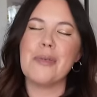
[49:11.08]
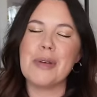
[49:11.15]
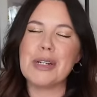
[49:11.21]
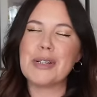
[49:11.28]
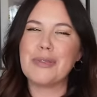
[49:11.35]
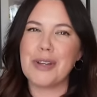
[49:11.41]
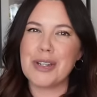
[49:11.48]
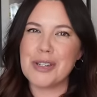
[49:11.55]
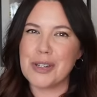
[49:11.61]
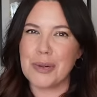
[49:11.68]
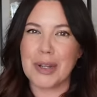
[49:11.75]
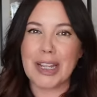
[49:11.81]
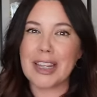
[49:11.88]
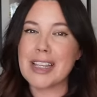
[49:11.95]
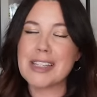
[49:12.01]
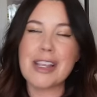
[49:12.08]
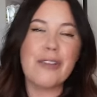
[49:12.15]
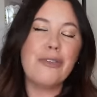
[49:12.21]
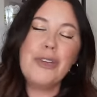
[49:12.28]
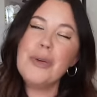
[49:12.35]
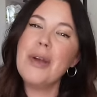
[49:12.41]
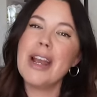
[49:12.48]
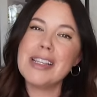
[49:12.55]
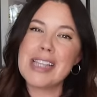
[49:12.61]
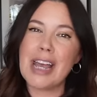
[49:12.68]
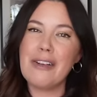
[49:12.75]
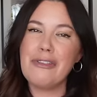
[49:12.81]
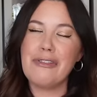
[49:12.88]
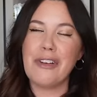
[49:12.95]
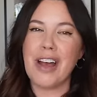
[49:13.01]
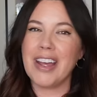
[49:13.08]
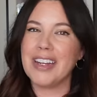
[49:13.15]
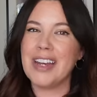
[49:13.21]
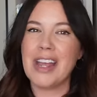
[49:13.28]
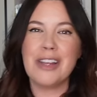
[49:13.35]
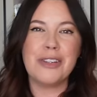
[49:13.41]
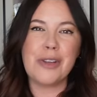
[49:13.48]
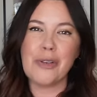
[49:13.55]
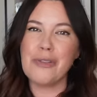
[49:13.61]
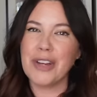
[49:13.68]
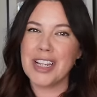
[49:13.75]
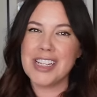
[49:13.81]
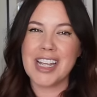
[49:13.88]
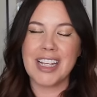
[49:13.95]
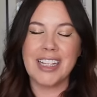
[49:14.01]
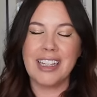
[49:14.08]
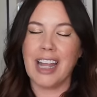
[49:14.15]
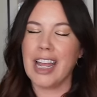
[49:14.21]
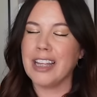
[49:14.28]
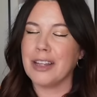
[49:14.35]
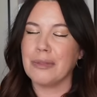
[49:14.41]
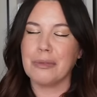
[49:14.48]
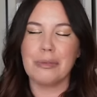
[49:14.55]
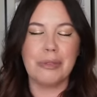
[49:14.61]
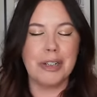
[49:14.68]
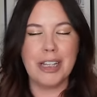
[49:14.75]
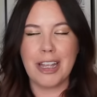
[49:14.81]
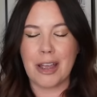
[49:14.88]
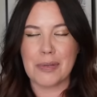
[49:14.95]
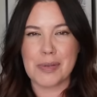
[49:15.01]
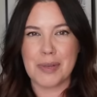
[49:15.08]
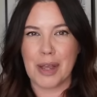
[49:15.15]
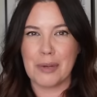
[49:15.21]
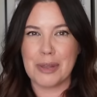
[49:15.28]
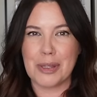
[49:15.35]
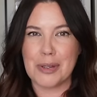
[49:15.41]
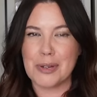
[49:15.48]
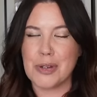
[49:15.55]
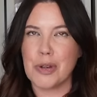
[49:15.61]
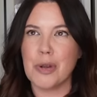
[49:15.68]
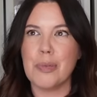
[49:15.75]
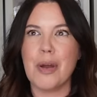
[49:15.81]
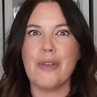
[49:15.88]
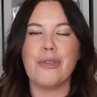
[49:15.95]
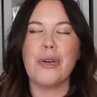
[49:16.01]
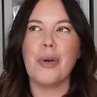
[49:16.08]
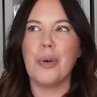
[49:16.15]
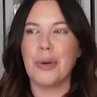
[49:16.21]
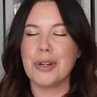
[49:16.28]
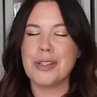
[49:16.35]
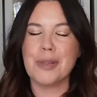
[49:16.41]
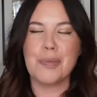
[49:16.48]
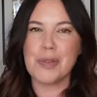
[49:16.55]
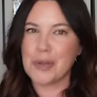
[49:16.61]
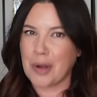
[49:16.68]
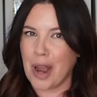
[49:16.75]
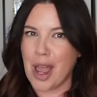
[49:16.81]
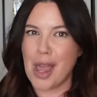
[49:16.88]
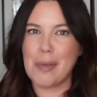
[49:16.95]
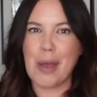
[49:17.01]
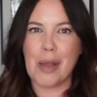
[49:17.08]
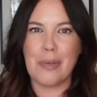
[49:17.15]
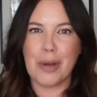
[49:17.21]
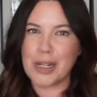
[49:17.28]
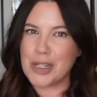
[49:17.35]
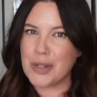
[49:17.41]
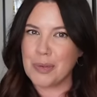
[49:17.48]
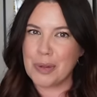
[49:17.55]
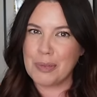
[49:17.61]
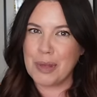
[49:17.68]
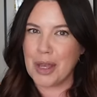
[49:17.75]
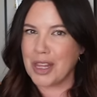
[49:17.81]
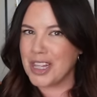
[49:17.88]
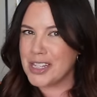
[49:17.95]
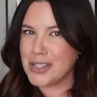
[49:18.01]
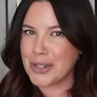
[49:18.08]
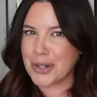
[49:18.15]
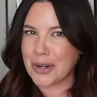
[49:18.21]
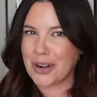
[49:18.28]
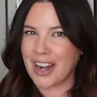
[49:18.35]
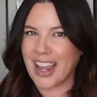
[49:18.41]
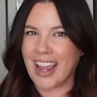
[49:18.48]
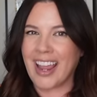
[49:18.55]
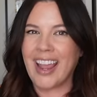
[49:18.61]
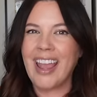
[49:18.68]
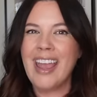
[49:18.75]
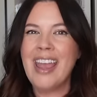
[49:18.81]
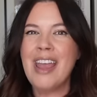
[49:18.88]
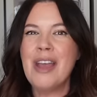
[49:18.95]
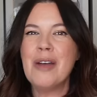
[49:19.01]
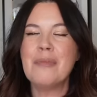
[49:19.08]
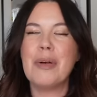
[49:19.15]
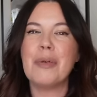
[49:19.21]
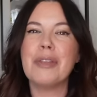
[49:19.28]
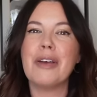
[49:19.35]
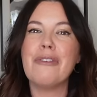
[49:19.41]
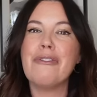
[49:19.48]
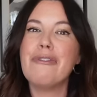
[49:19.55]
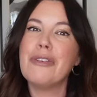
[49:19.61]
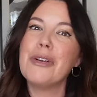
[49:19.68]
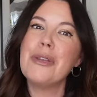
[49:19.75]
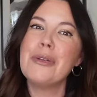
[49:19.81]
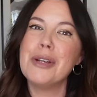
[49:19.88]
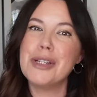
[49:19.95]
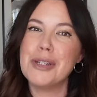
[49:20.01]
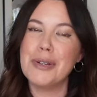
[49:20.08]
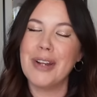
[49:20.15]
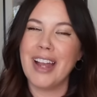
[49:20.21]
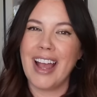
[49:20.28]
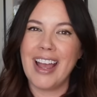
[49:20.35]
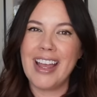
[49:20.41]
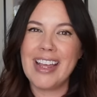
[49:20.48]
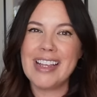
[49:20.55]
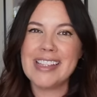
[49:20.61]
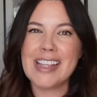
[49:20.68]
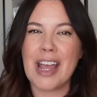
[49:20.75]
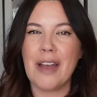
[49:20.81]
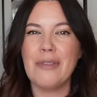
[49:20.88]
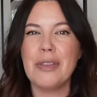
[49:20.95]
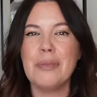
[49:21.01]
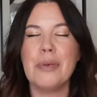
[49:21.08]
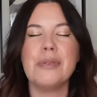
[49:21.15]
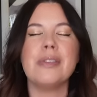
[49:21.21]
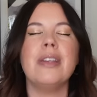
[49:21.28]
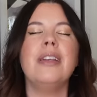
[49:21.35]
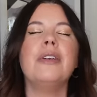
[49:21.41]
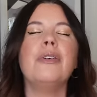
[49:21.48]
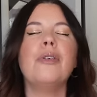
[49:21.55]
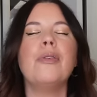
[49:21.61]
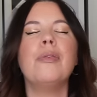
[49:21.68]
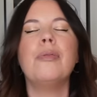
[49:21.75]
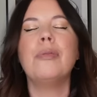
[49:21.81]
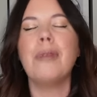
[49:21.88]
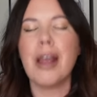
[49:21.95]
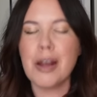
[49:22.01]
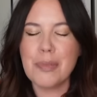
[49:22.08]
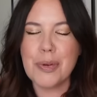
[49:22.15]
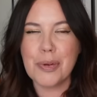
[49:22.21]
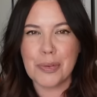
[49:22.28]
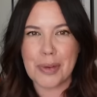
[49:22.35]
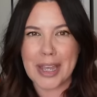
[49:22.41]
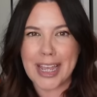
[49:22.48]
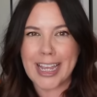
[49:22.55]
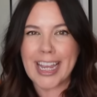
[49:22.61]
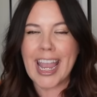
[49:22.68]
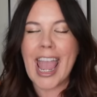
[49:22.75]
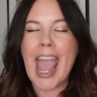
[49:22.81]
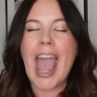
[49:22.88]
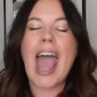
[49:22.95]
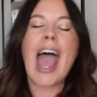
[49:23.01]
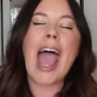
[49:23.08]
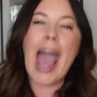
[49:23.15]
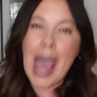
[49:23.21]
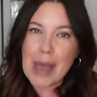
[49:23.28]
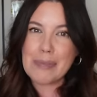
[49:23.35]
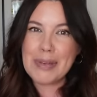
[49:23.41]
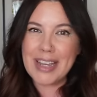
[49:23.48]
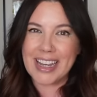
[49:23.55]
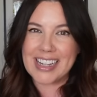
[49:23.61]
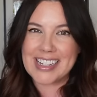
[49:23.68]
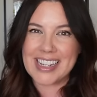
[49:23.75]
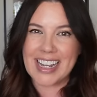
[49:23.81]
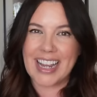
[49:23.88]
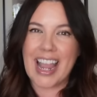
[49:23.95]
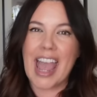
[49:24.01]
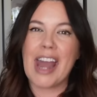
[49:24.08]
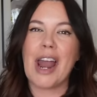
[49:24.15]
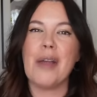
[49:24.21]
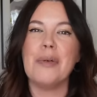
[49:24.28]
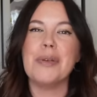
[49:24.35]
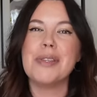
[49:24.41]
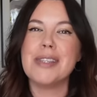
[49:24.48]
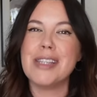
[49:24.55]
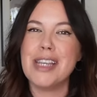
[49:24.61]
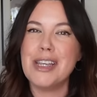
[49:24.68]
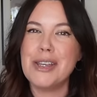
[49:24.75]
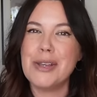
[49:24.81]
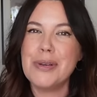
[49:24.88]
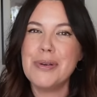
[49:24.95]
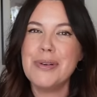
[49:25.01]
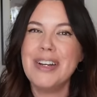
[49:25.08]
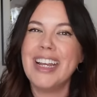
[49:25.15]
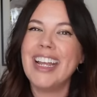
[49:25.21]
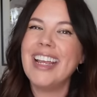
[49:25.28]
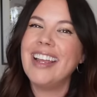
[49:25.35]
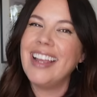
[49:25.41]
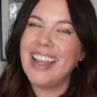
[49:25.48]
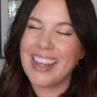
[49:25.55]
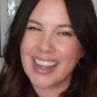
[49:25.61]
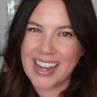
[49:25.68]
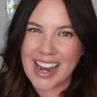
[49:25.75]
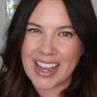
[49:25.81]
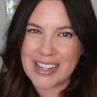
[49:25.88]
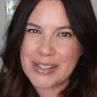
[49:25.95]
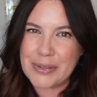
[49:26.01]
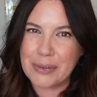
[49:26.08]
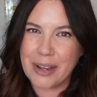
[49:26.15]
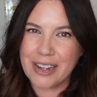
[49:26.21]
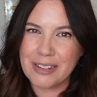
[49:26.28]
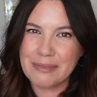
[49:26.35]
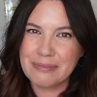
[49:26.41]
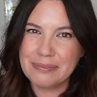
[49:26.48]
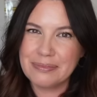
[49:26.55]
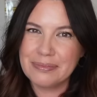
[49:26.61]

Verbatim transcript: much fun doing this. If you guys had fun, don't forget to hit like. That really helps me out with YouTube. Of course, subscribe. I want you with me on this journey. But without further ado, guys, have the most incredible week. Happy hunting, and I will see you in the next one.